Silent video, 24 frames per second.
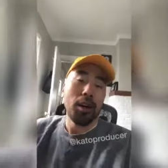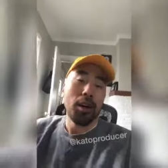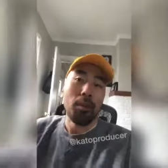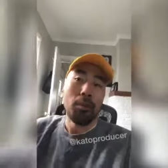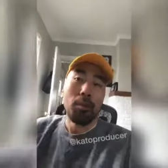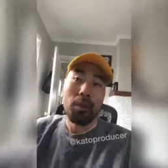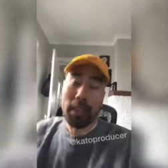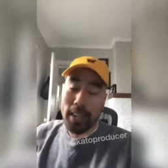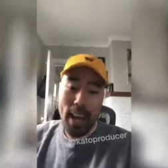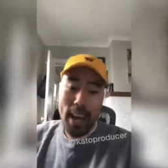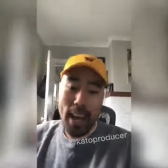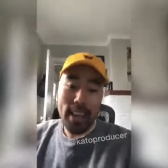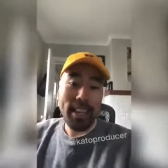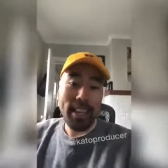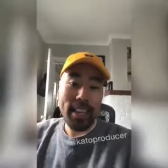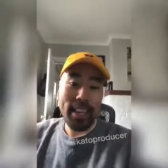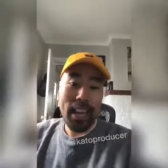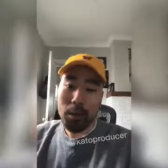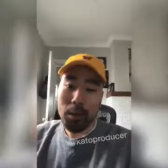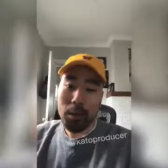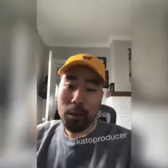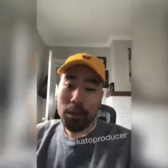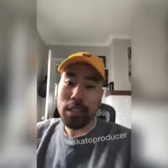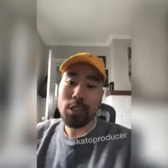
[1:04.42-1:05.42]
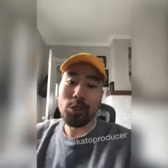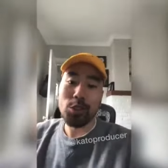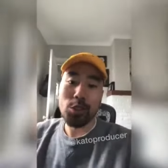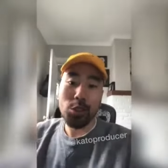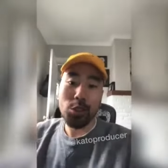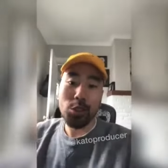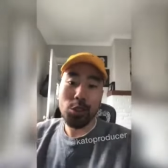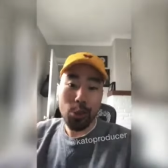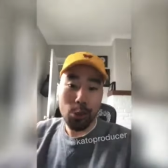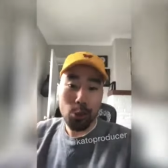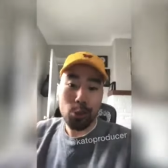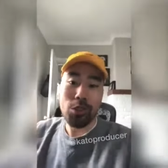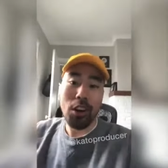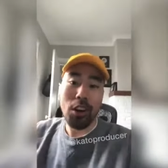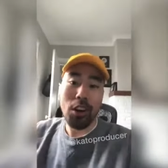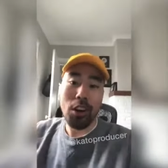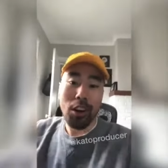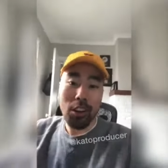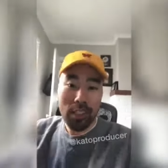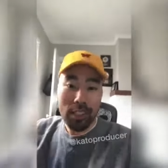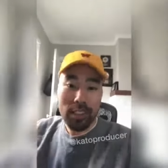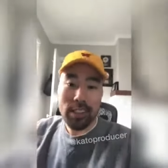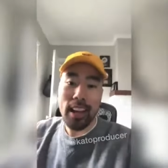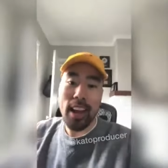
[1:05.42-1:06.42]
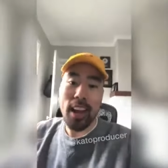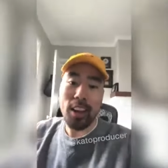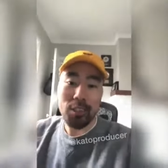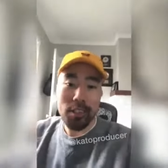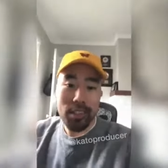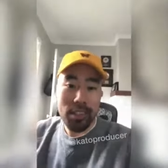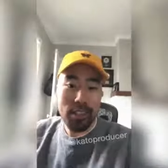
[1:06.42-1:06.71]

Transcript: but goddamn it, these two songs sound the